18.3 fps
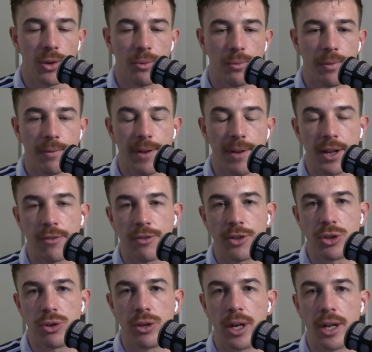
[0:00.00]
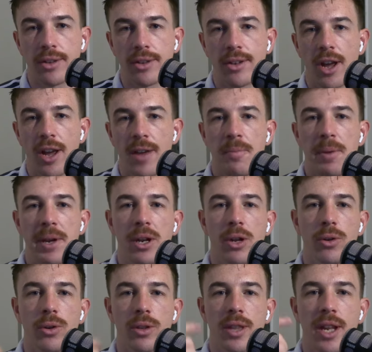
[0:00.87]
Thank you for joining us. I've been
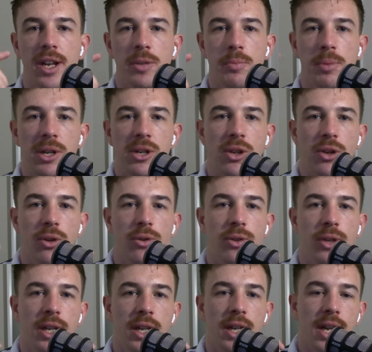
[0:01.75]
Luke. That has been Husey.